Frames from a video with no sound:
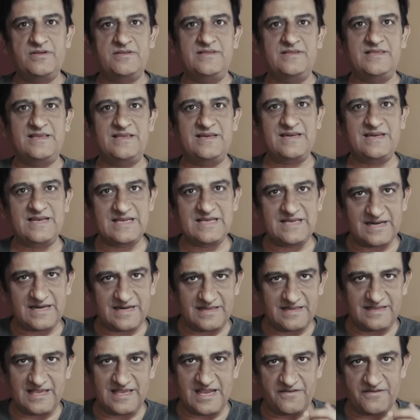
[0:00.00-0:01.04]
They, reg
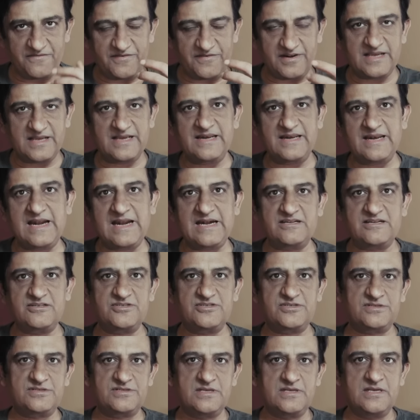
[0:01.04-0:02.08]
they have
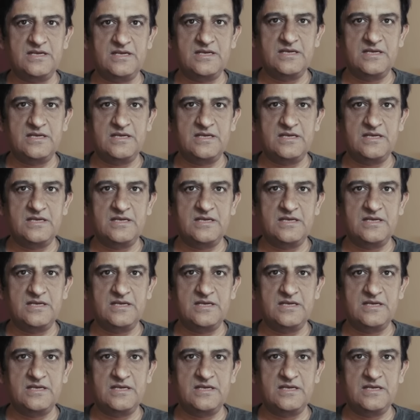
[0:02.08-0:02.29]
regrets.